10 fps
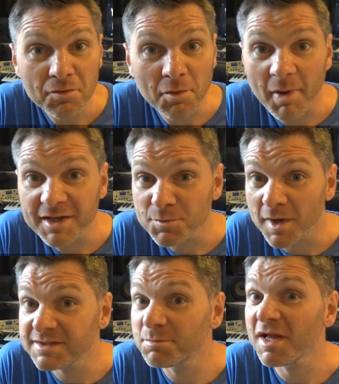The best
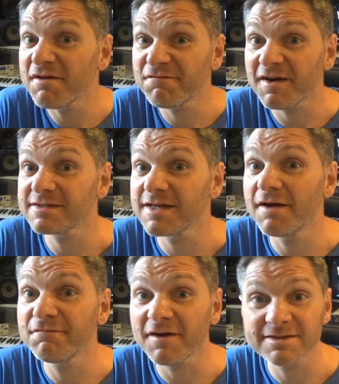way to play faster
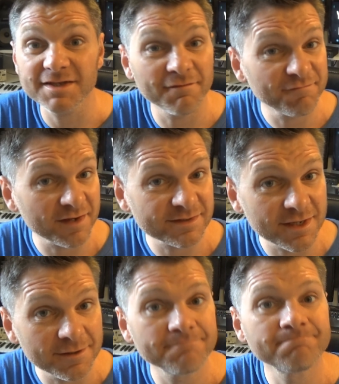and faster and
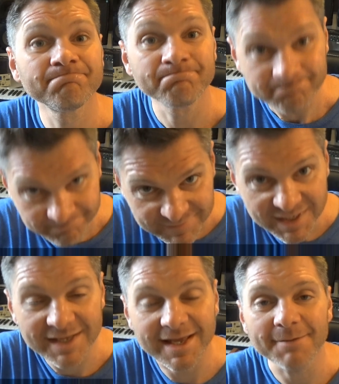faster?
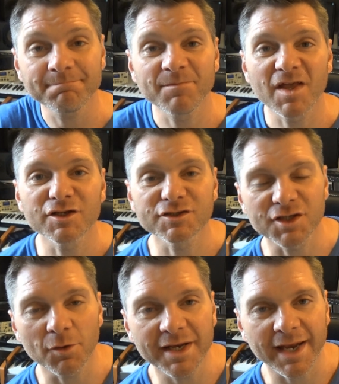Yep,
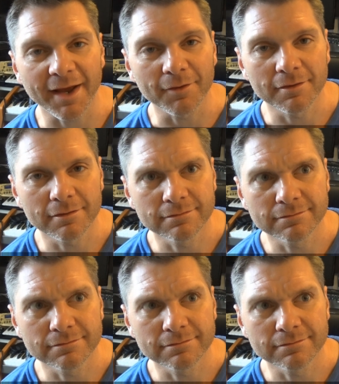slow it down.